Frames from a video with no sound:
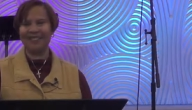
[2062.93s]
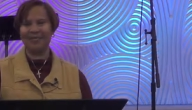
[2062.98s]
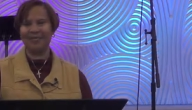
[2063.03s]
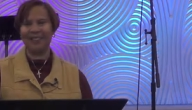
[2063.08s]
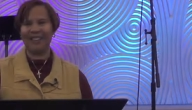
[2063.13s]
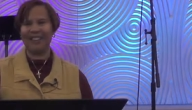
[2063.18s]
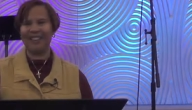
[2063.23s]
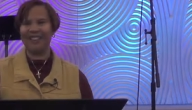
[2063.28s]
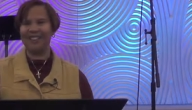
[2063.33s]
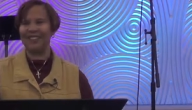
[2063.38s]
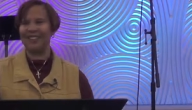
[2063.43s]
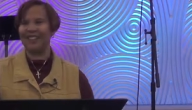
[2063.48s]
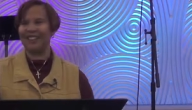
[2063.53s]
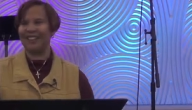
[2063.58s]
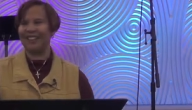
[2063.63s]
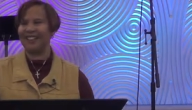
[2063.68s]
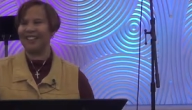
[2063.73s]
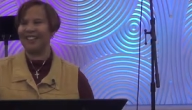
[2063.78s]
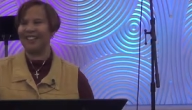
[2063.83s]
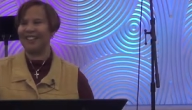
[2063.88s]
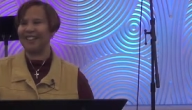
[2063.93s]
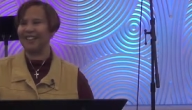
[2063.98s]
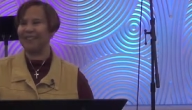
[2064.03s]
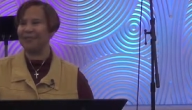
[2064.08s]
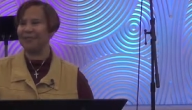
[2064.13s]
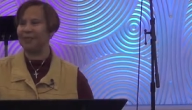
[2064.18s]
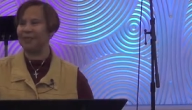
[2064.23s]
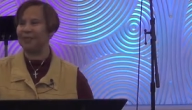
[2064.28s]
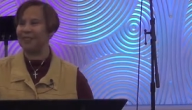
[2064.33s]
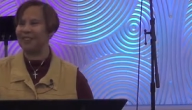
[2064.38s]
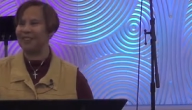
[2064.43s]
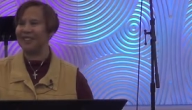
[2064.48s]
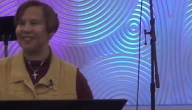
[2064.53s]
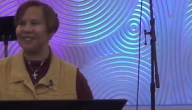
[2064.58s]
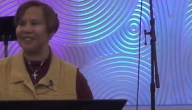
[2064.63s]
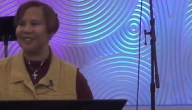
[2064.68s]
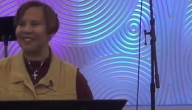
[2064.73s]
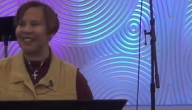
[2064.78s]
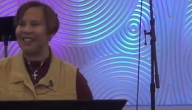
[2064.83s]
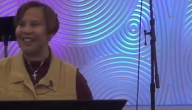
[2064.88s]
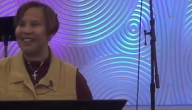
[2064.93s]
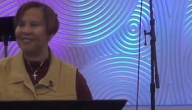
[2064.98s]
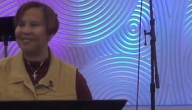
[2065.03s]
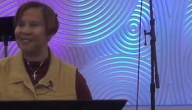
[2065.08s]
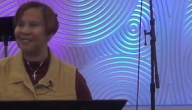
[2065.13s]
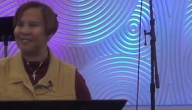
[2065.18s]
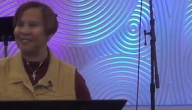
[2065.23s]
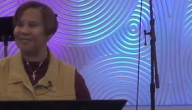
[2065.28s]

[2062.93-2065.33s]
Man, you got you got to oh, get a revelation of that.